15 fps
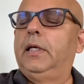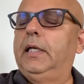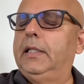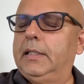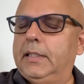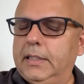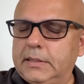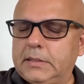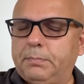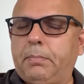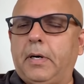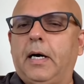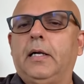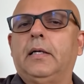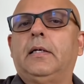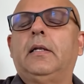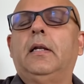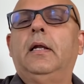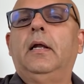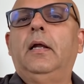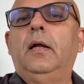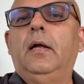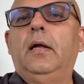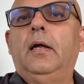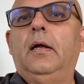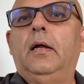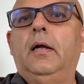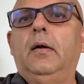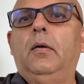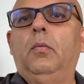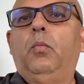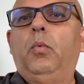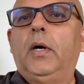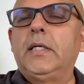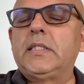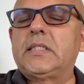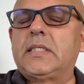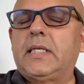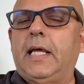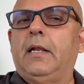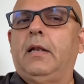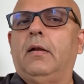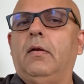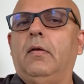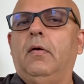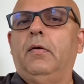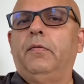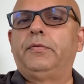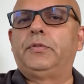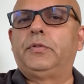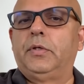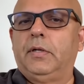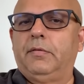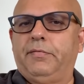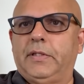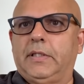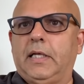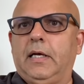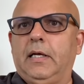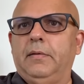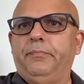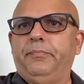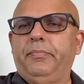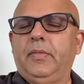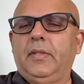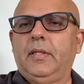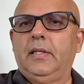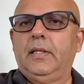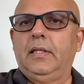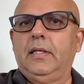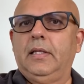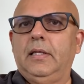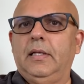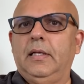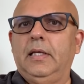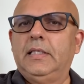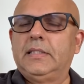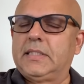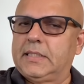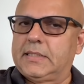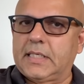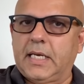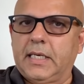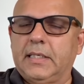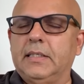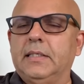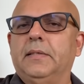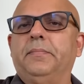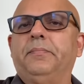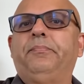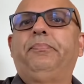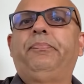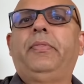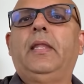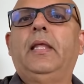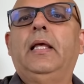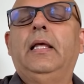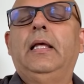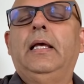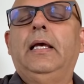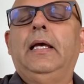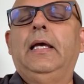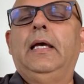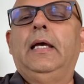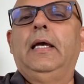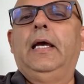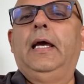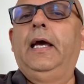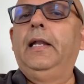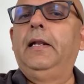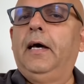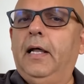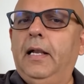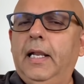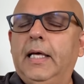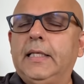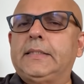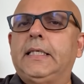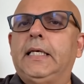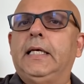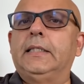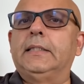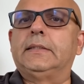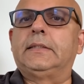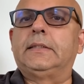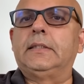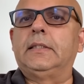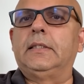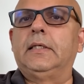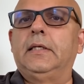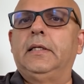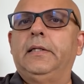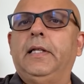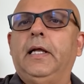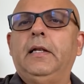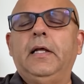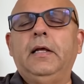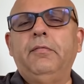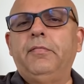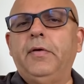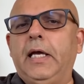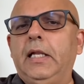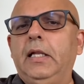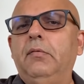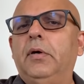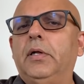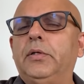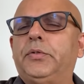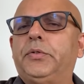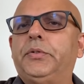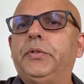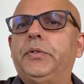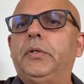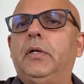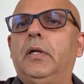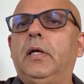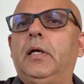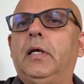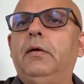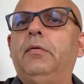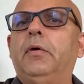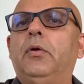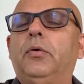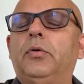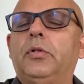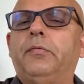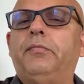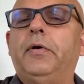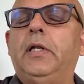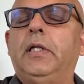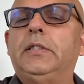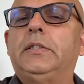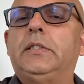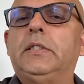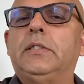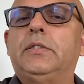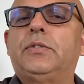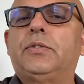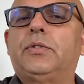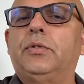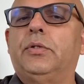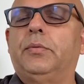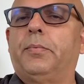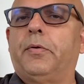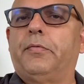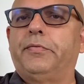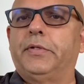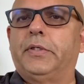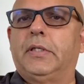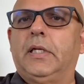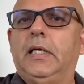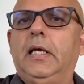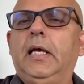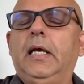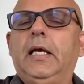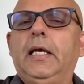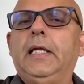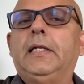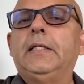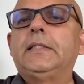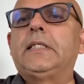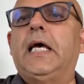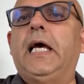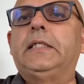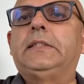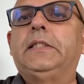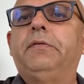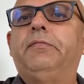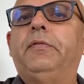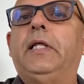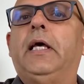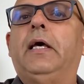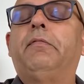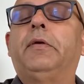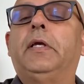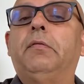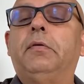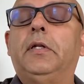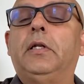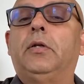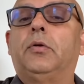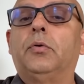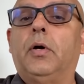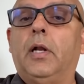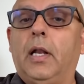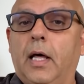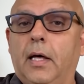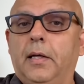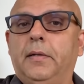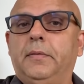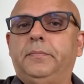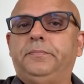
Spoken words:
In this part, verse 10 of Surah Fatiha is recited. And Allah says that if anyone should give an oath of allegiance to the Prophet, it is as if they have given it to Allah.